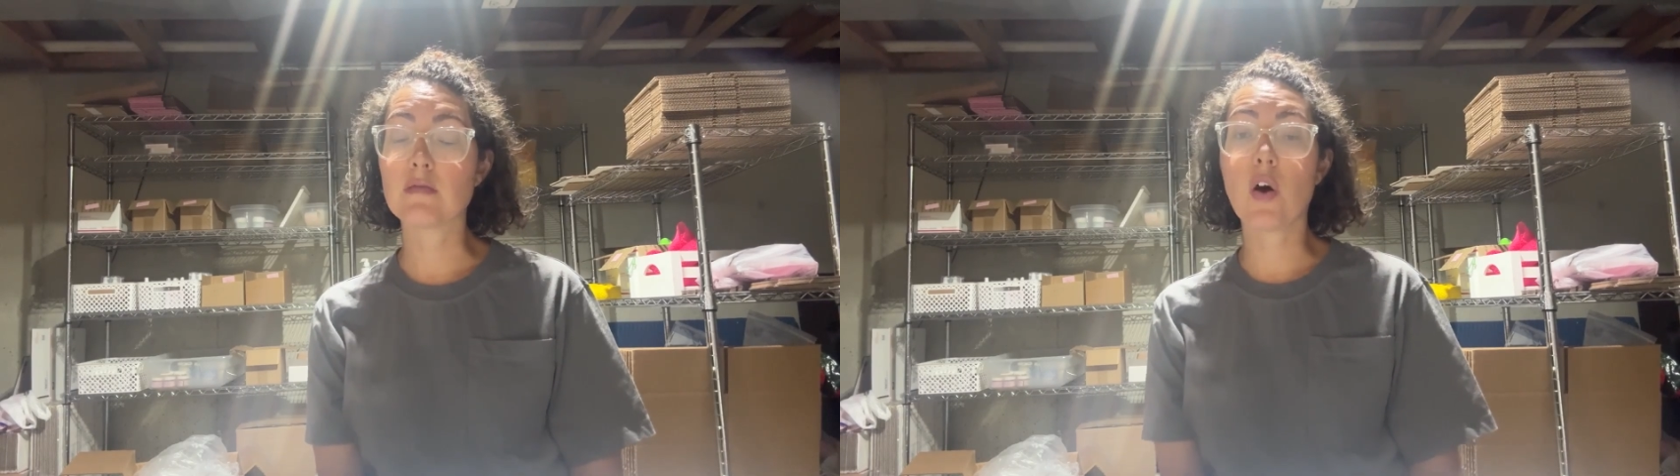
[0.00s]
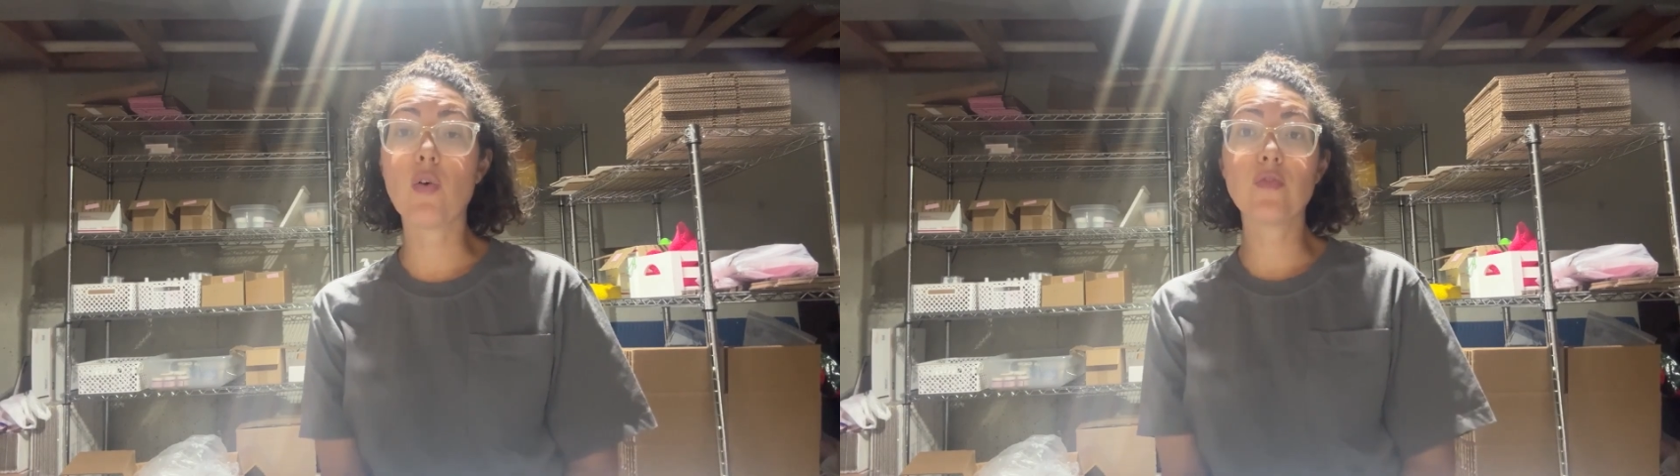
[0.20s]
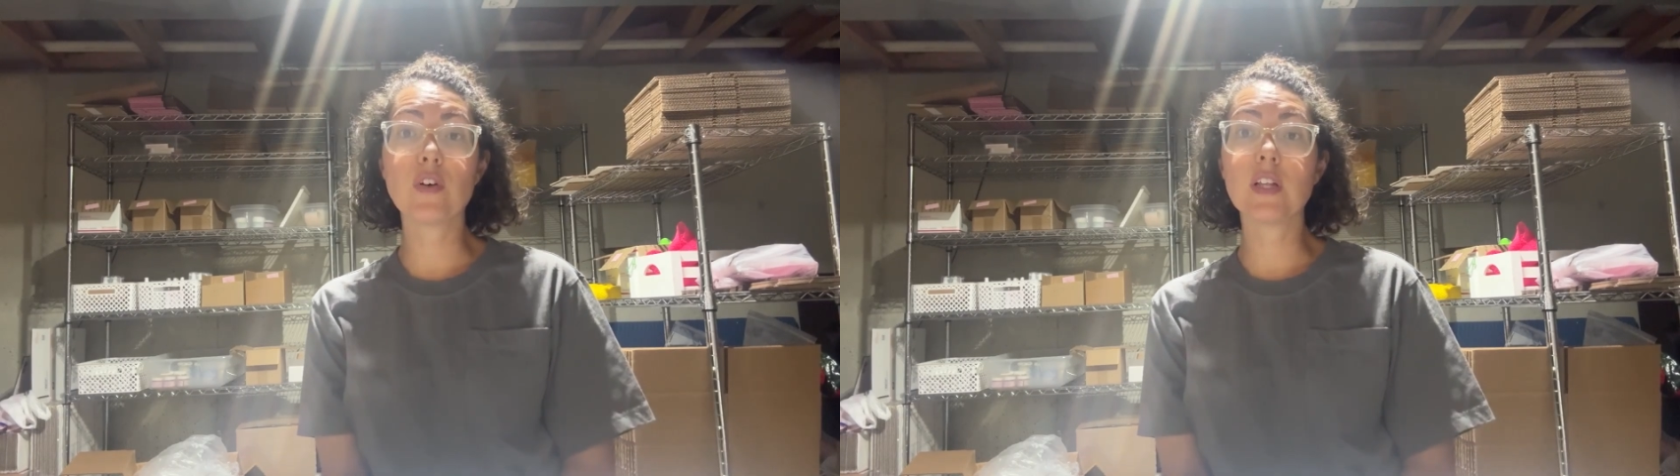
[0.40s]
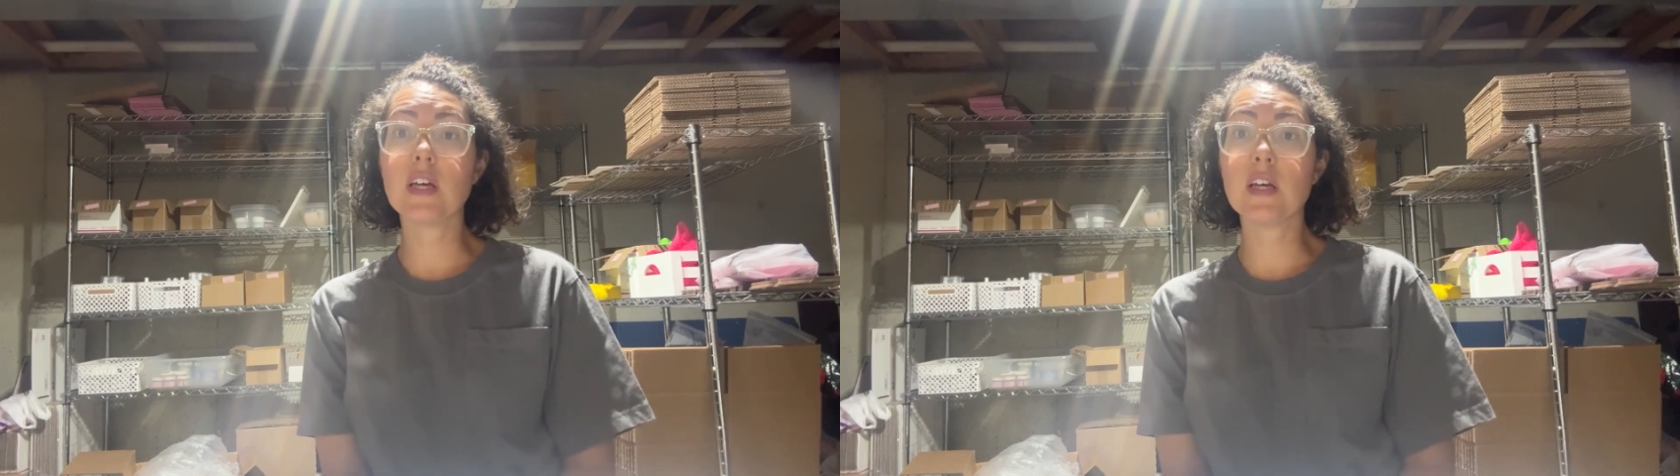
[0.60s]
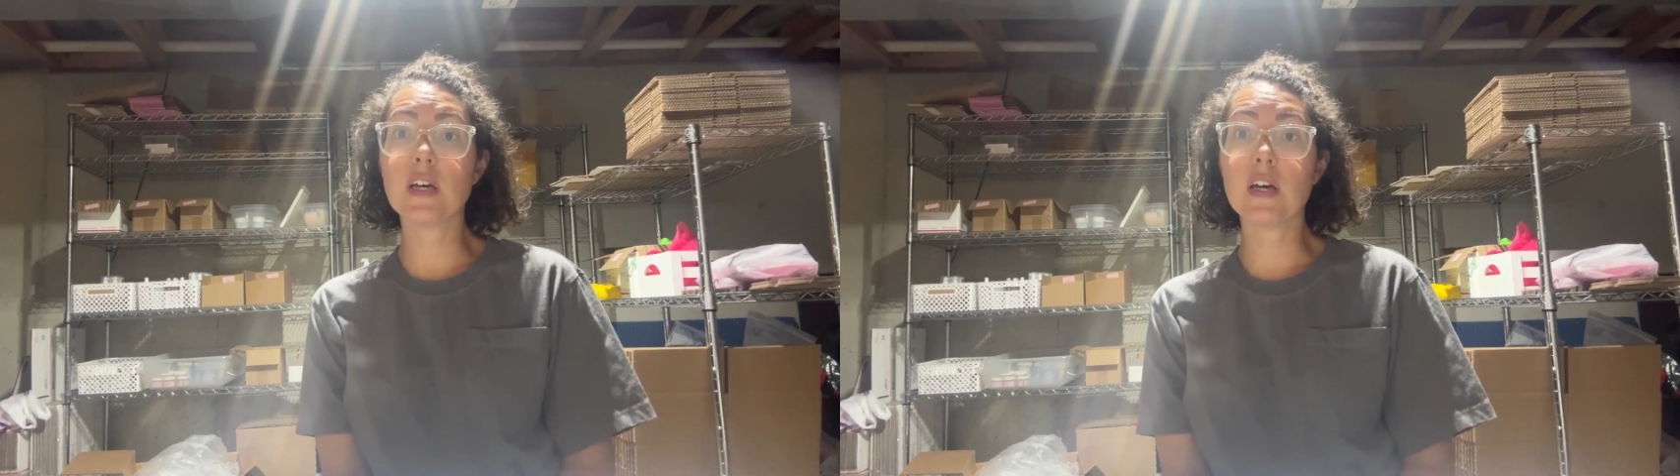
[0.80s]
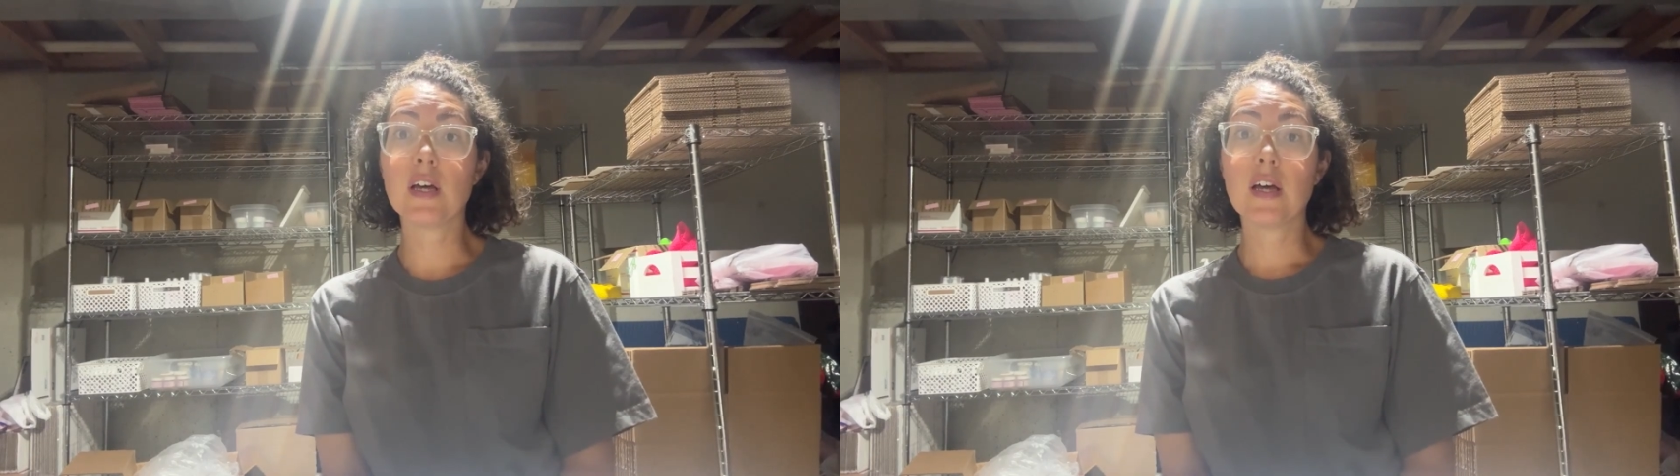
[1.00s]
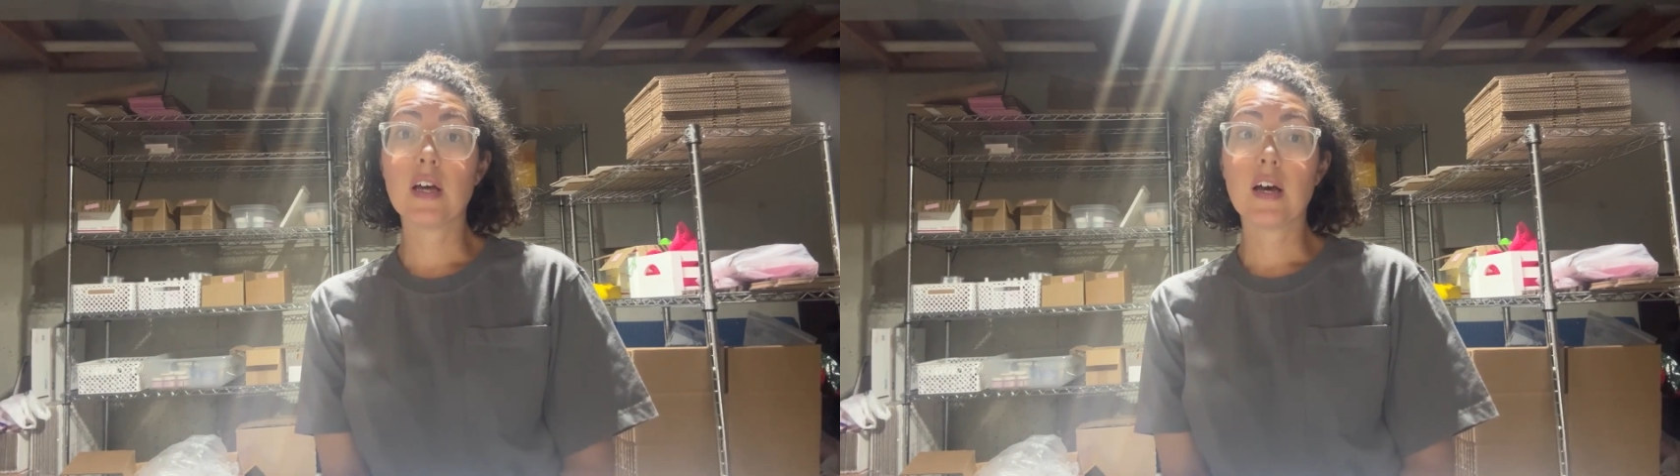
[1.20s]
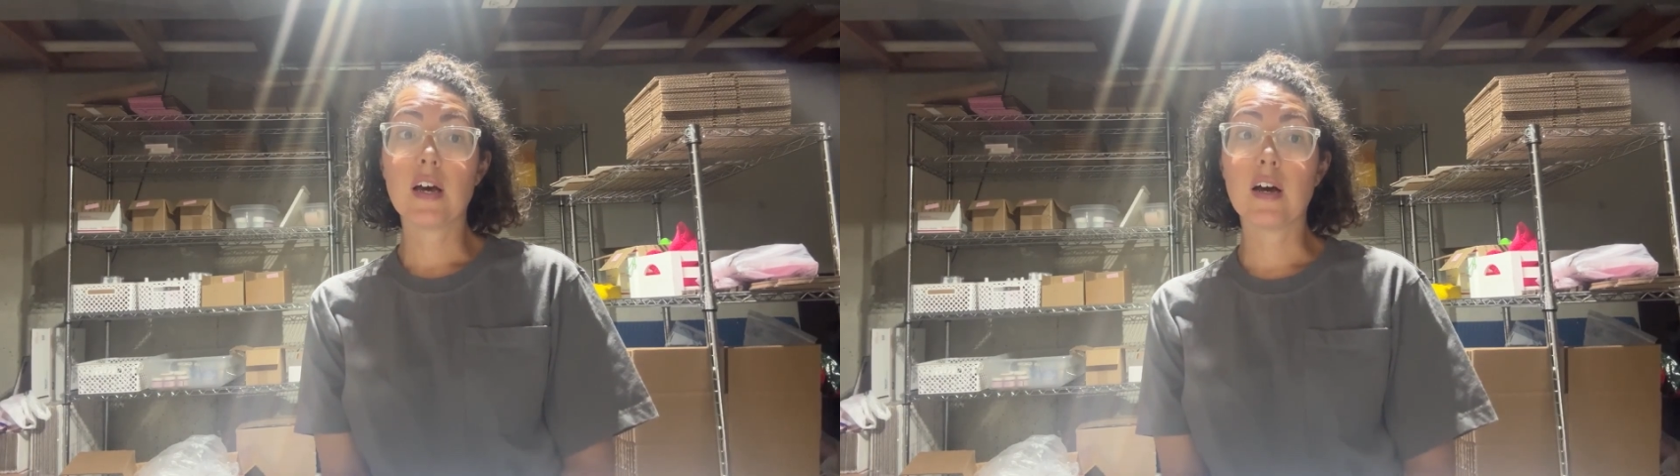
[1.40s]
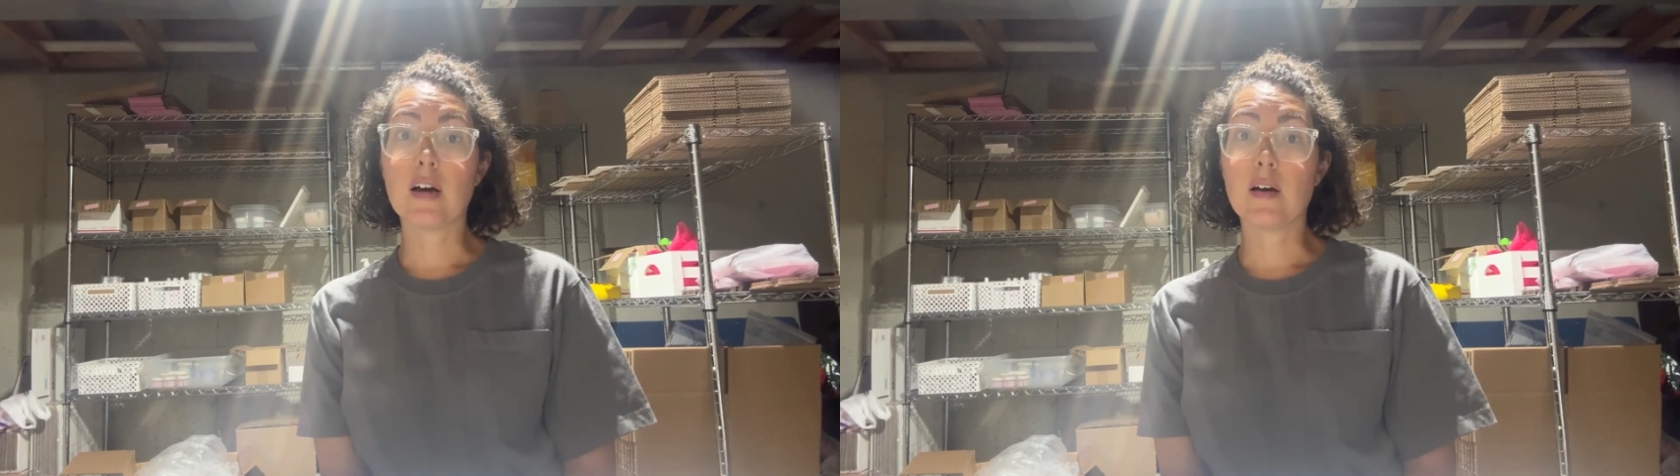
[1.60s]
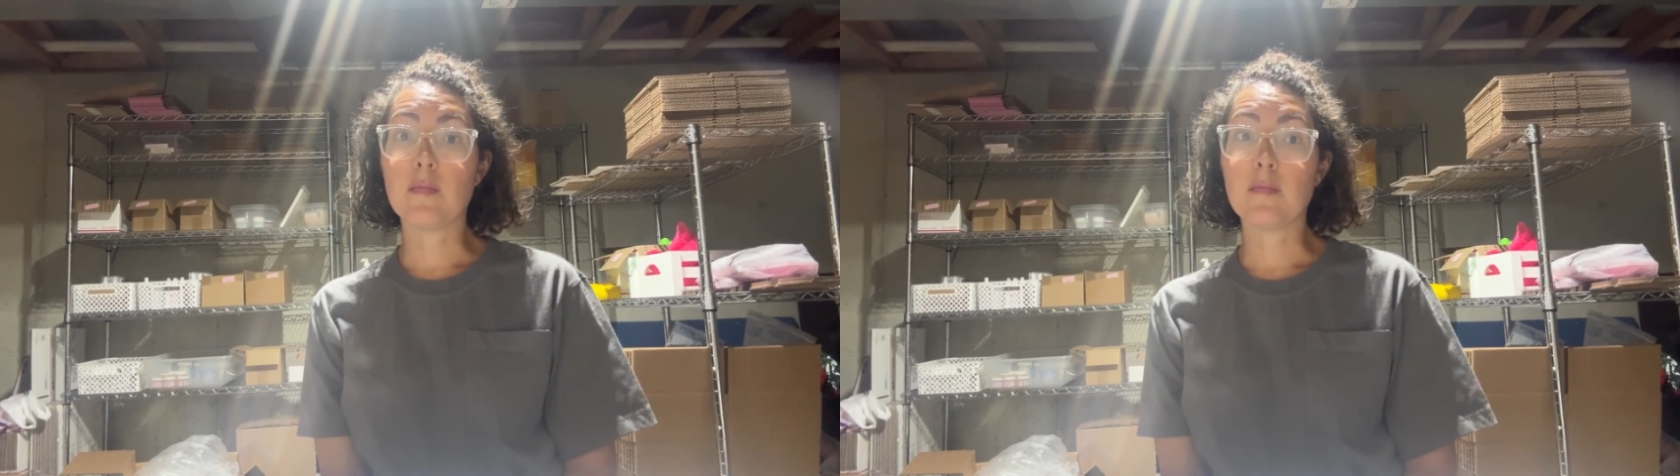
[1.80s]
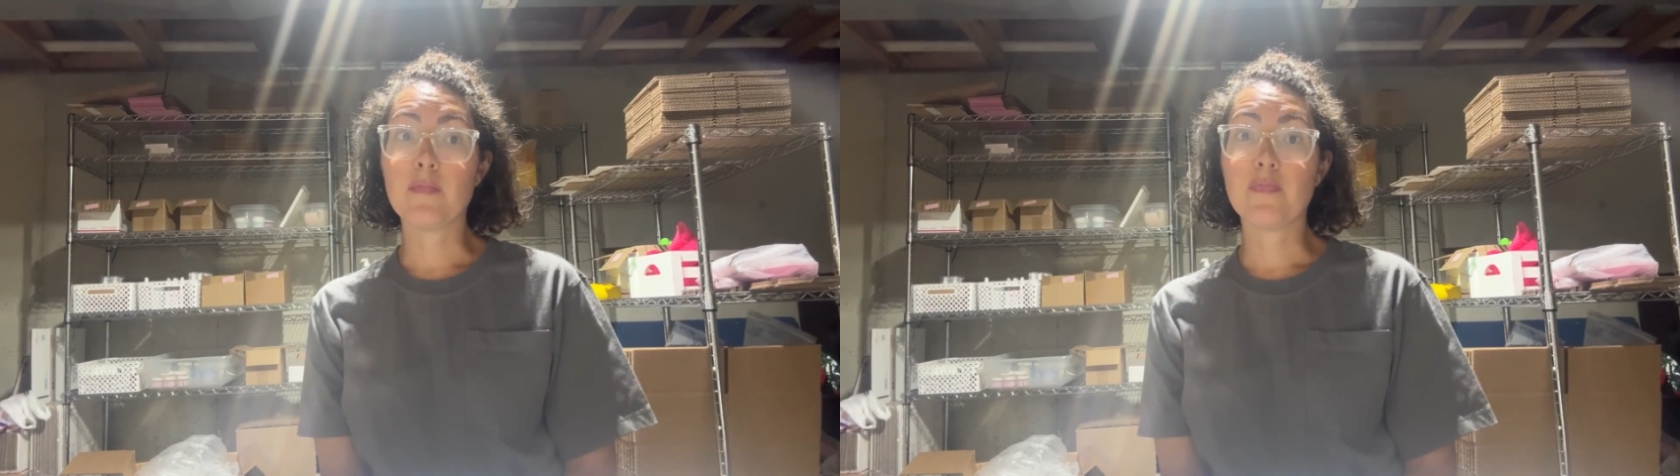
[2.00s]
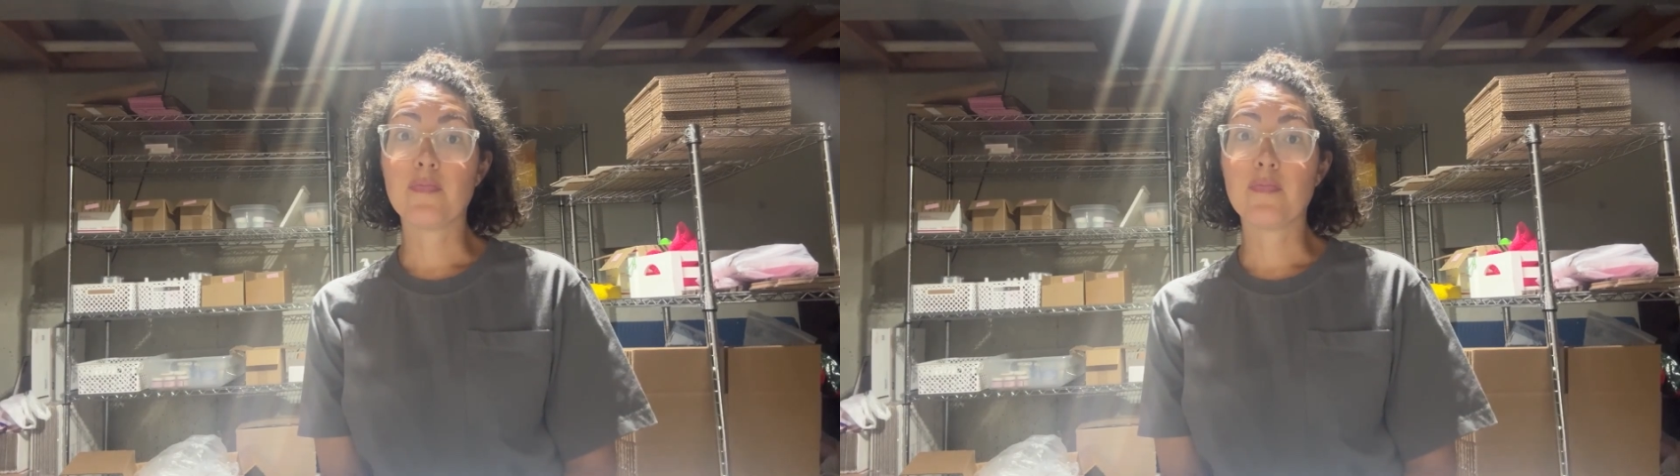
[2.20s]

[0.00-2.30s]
hopefully, um,